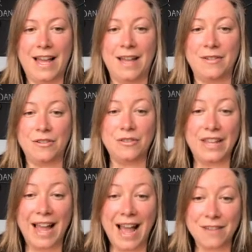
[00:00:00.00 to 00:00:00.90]
And
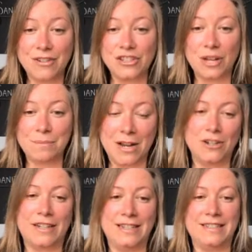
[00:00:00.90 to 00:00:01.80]
the average
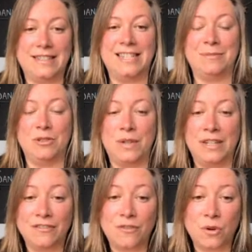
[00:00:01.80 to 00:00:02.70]
American sees
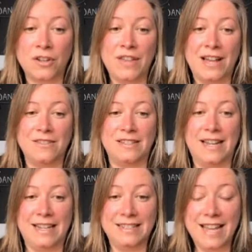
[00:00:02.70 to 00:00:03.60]
between 4,000
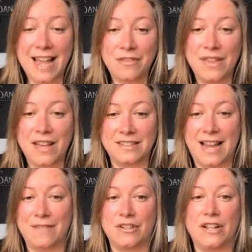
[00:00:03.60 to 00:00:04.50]
and 10,000
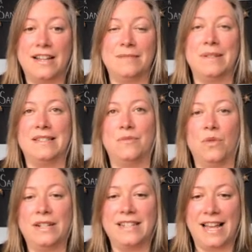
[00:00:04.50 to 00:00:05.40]
advertisements in
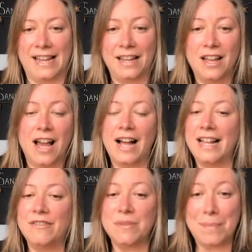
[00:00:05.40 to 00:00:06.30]
one day. I
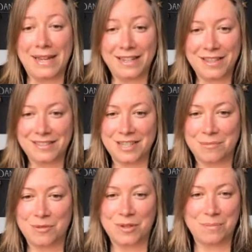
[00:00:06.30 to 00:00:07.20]
have debated this
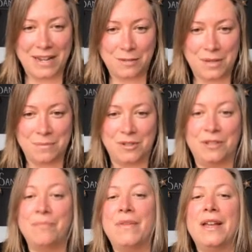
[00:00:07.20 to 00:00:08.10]
number with many
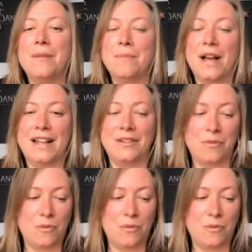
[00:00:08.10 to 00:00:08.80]
people, but